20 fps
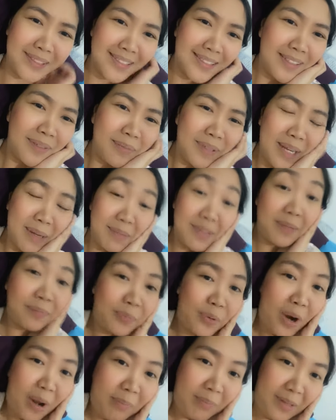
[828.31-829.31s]
sometimes the
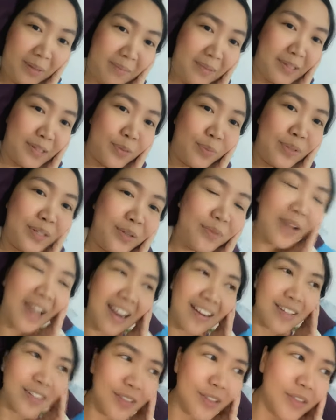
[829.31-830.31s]
problem is when you
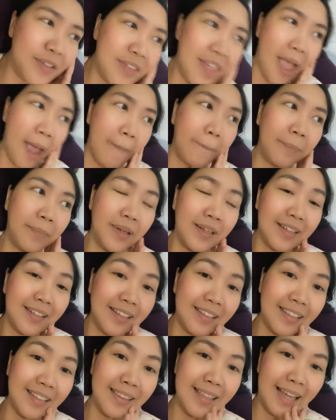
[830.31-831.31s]
answer them
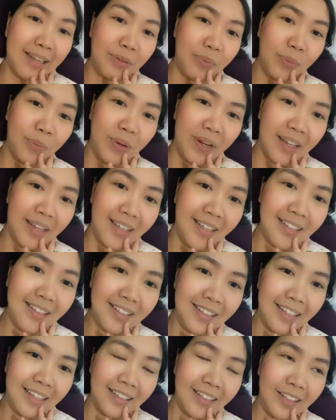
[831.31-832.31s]
that way,
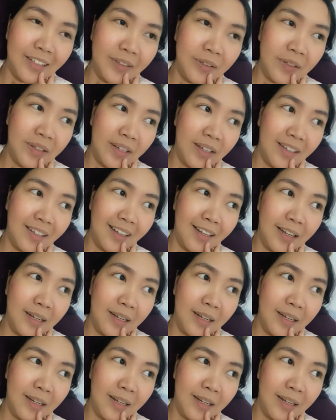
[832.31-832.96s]
like, okay,